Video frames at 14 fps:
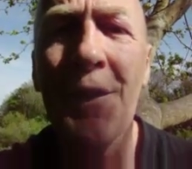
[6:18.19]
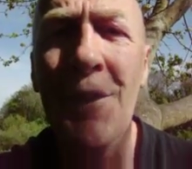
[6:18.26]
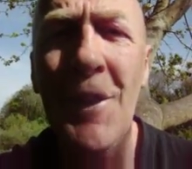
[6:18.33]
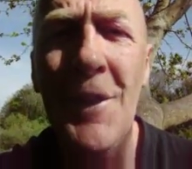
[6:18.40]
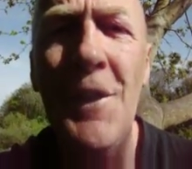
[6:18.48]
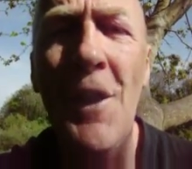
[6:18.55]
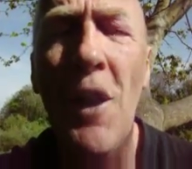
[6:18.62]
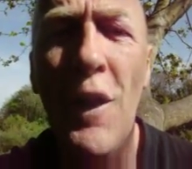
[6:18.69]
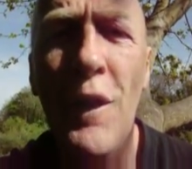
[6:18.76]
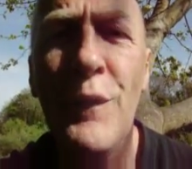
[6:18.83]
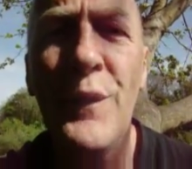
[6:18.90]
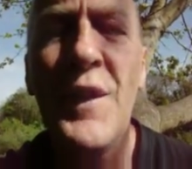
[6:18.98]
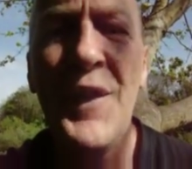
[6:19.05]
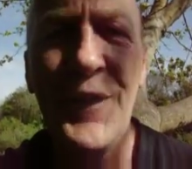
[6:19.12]
None
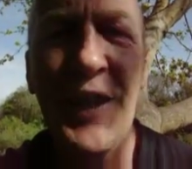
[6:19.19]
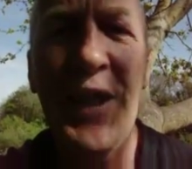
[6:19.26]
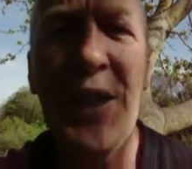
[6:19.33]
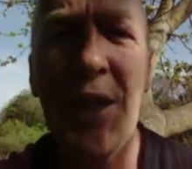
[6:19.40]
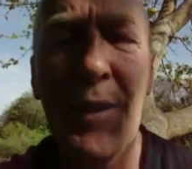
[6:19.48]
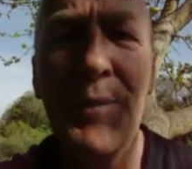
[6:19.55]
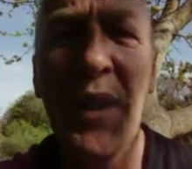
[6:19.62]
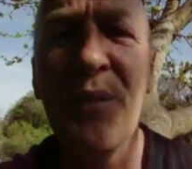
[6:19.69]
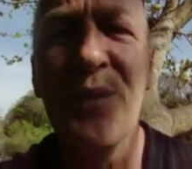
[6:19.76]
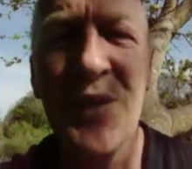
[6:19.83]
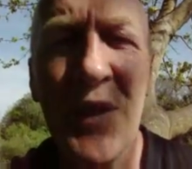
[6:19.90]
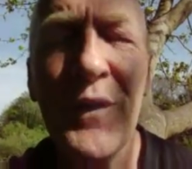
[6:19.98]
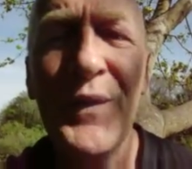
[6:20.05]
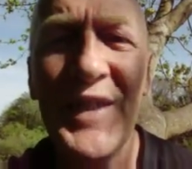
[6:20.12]
of the above.
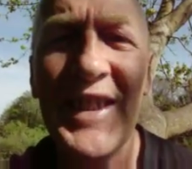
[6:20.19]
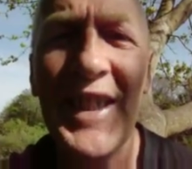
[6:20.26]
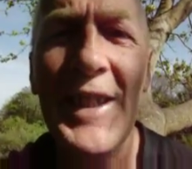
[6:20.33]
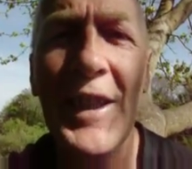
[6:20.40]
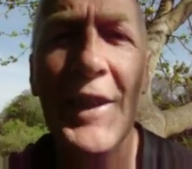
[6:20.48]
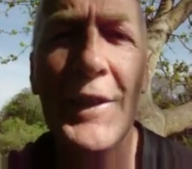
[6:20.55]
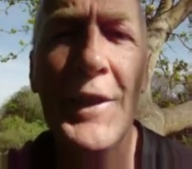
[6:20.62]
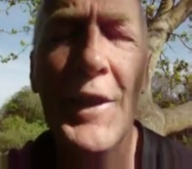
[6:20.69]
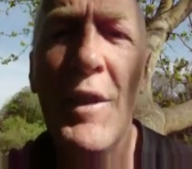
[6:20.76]
No tar.